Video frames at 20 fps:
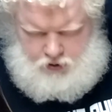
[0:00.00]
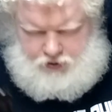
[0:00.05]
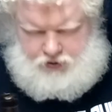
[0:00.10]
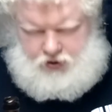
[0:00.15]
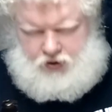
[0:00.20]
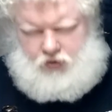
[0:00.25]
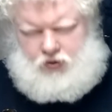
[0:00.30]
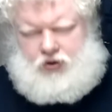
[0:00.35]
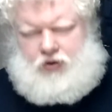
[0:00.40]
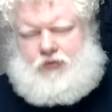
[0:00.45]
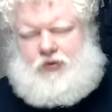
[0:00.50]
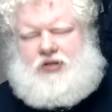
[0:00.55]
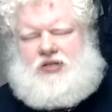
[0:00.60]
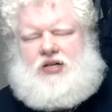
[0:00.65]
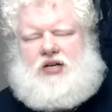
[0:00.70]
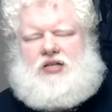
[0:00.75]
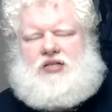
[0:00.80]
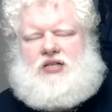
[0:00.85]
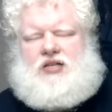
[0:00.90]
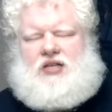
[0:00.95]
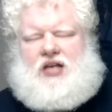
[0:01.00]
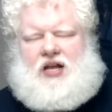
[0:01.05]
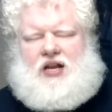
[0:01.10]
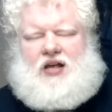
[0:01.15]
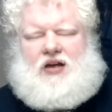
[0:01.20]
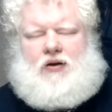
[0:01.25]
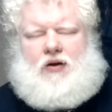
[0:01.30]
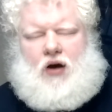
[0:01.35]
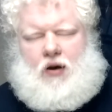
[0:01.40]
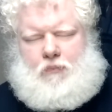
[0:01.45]
The only reason it's
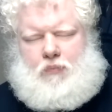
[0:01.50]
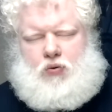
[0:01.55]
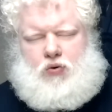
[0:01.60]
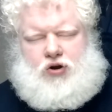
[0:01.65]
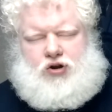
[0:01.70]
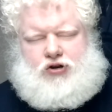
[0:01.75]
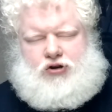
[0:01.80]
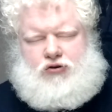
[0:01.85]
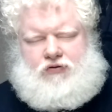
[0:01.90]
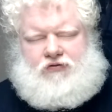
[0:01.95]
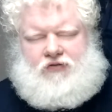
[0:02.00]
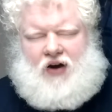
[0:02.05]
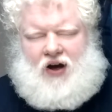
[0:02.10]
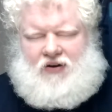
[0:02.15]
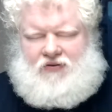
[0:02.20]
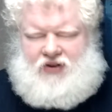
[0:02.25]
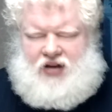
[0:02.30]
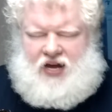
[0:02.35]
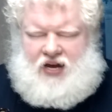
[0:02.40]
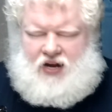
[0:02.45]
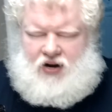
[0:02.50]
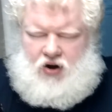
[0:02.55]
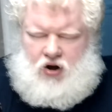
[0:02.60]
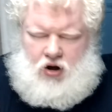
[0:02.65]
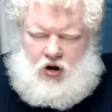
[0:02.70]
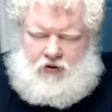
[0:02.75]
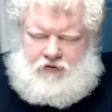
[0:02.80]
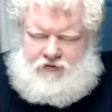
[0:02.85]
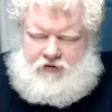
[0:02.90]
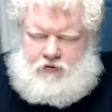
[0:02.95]
getting a 0.25 taken
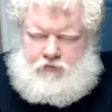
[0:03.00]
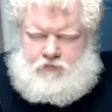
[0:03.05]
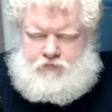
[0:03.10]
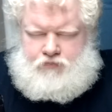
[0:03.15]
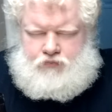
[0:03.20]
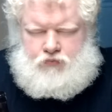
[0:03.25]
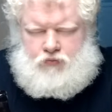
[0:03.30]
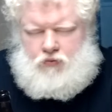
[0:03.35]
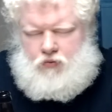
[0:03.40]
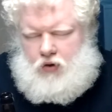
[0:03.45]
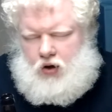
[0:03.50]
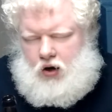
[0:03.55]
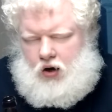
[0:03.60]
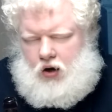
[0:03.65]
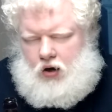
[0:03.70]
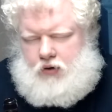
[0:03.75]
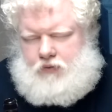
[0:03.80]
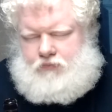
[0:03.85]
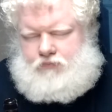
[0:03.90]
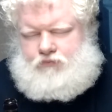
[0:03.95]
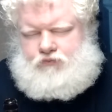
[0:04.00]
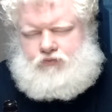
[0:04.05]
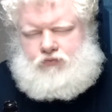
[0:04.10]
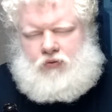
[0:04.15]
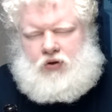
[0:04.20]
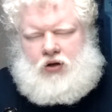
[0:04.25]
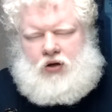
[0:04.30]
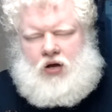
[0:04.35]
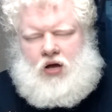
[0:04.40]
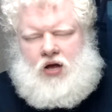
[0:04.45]
off
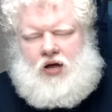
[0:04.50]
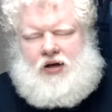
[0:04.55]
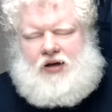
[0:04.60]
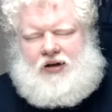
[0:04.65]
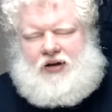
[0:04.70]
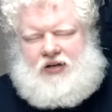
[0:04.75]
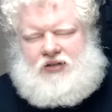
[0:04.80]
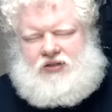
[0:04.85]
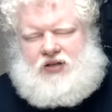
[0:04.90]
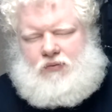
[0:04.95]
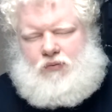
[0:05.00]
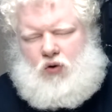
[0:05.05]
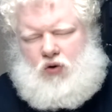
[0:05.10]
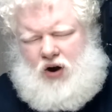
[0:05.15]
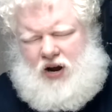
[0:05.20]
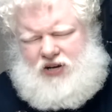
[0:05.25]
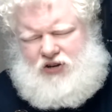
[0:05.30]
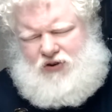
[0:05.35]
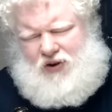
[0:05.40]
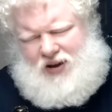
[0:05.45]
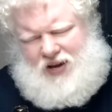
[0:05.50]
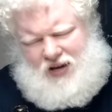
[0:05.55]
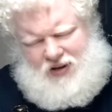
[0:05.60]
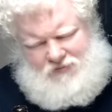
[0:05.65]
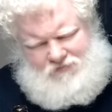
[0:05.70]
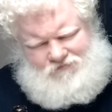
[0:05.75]
is the more I drink it,